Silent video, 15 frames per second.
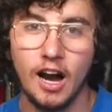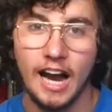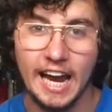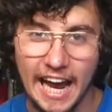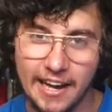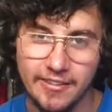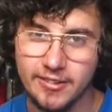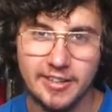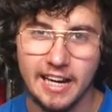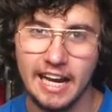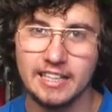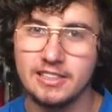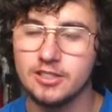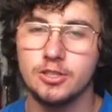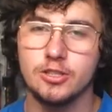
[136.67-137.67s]
I haven't
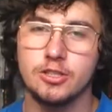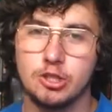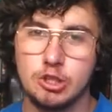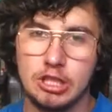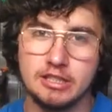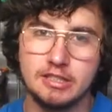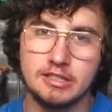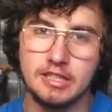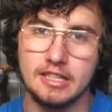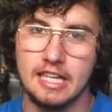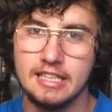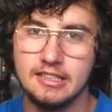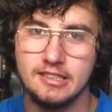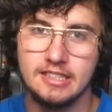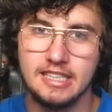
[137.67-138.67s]
had to adjust the
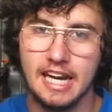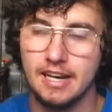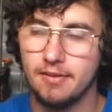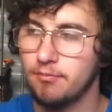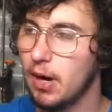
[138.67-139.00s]
lens yet,